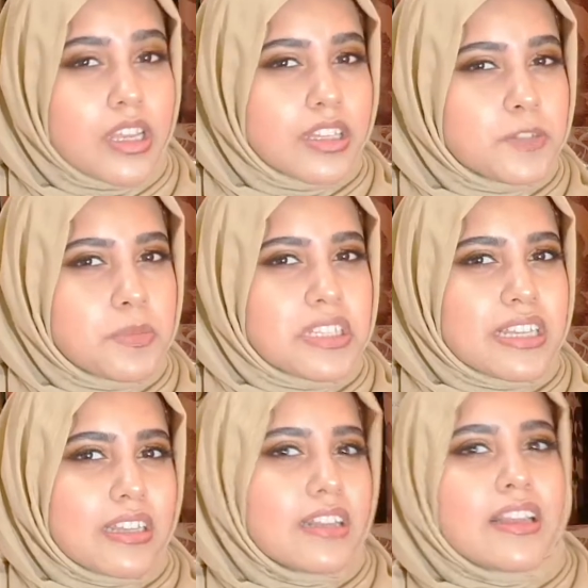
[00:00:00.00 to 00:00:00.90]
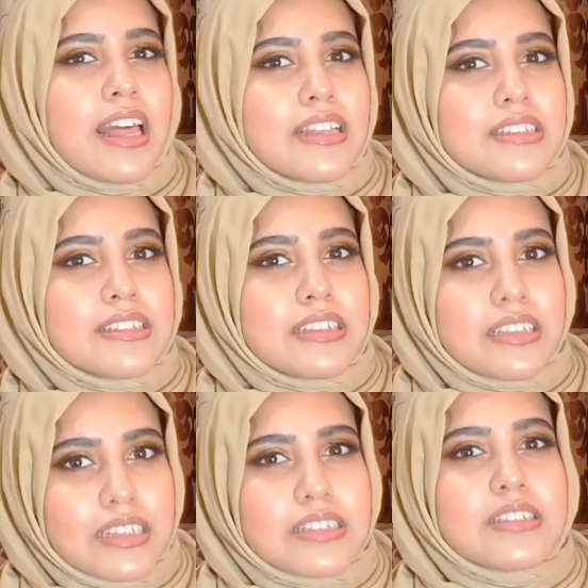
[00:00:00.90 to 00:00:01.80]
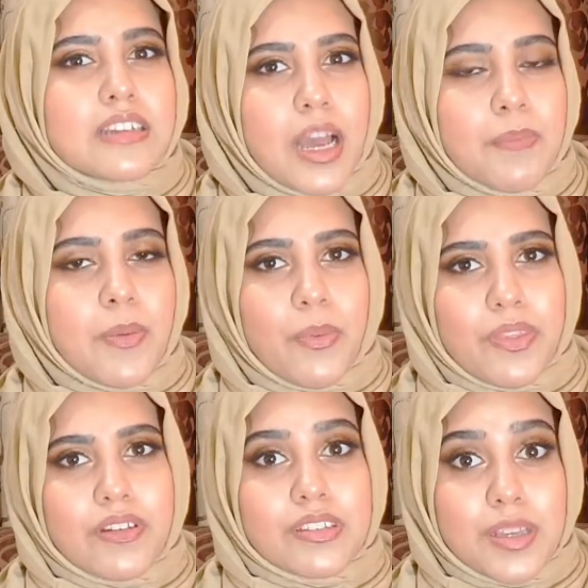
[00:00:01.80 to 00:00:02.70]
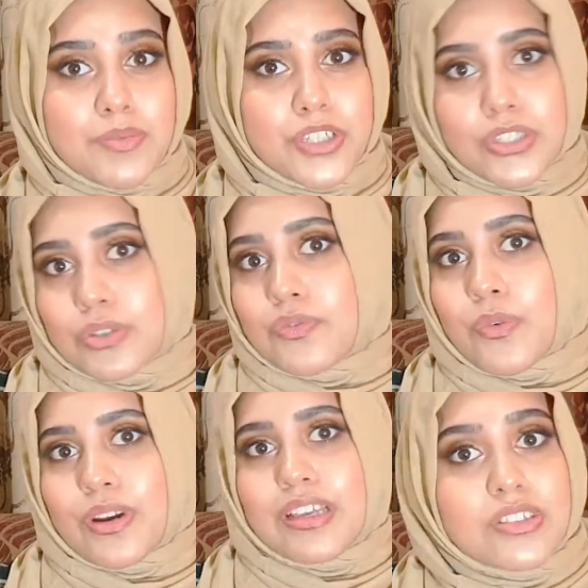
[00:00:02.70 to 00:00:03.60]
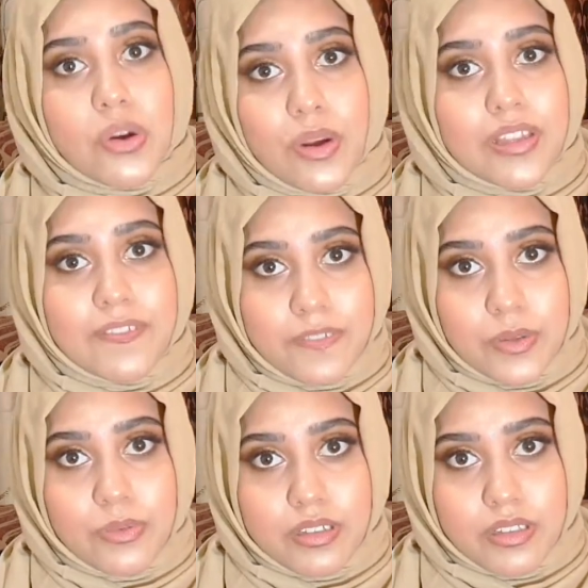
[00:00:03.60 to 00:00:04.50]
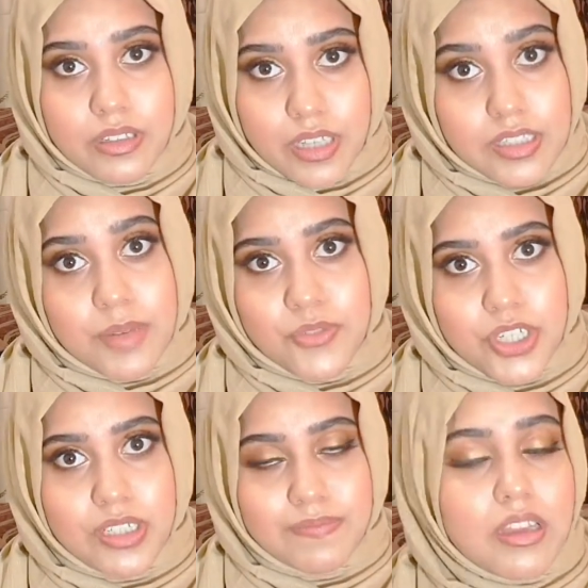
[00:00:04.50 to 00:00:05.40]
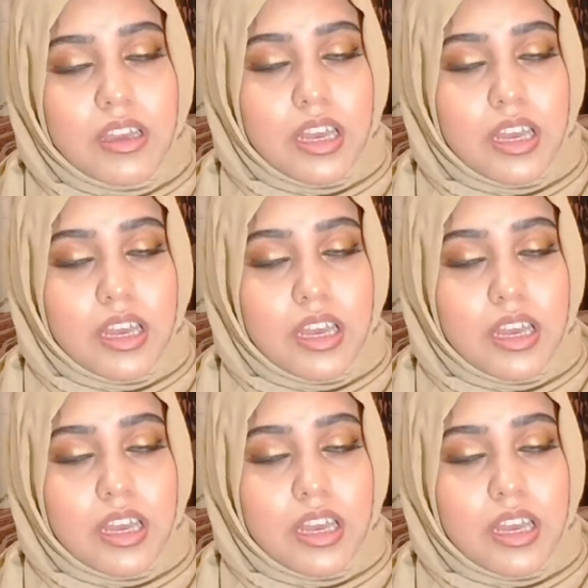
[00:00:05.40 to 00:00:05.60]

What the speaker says: this means that Netherlands needs to come up with a substitute for its oil and fuel consumption.